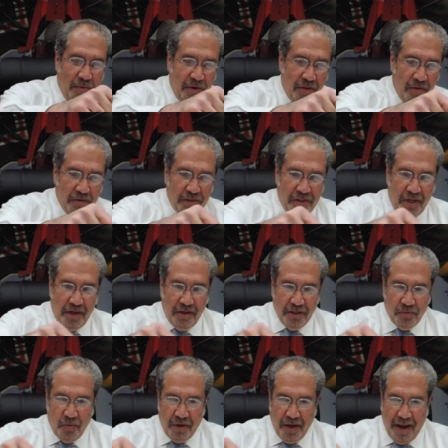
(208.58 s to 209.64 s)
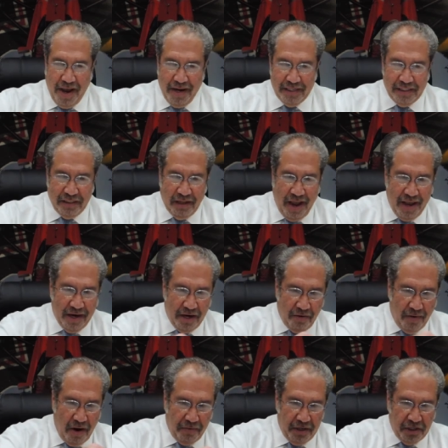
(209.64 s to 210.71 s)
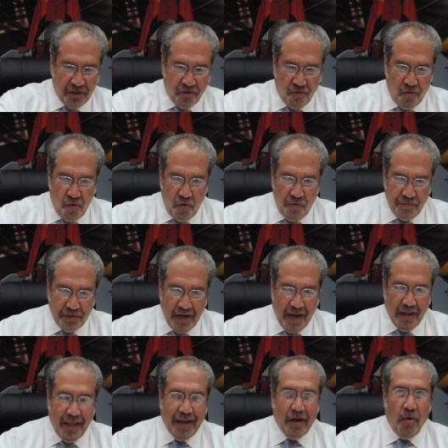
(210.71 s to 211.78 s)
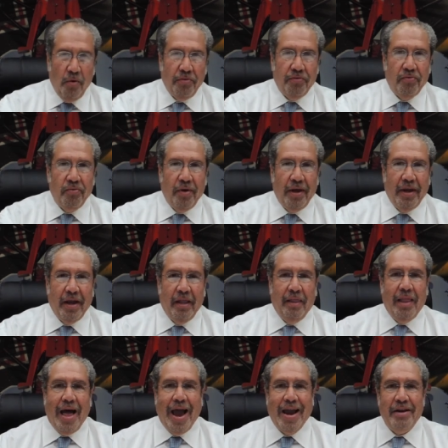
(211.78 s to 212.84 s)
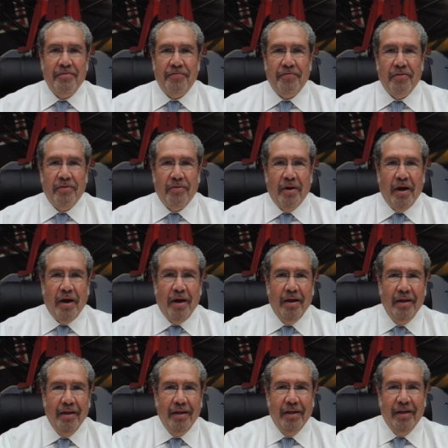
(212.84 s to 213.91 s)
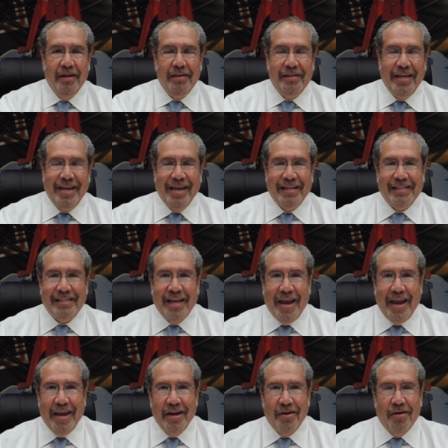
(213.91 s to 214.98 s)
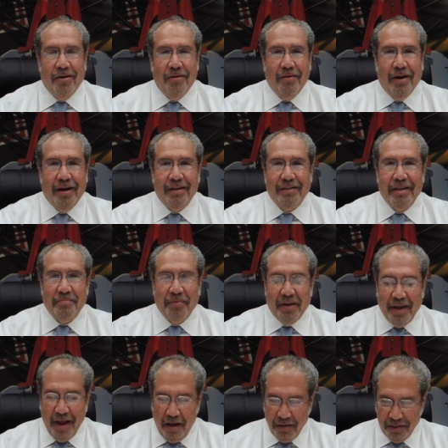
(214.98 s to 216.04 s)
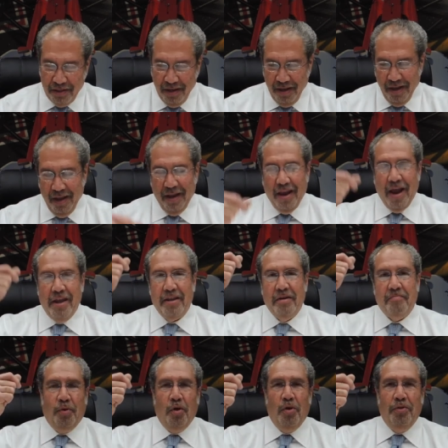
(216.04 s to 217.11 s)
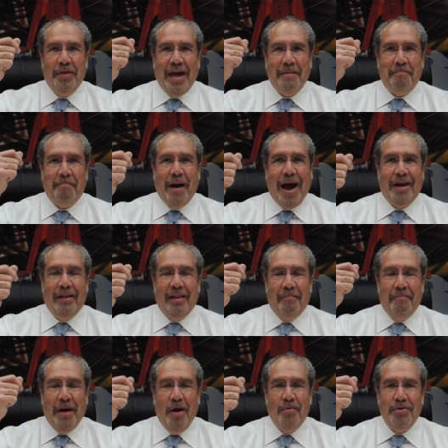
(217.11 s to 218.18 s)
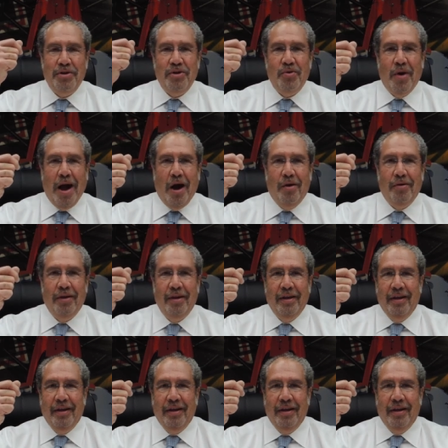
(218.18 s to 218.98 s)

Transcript: one of those deals where you had to slide it around these grooves, kind of like going through a line for TSA or something else. And you pulled that bottle of Mountain Dew out,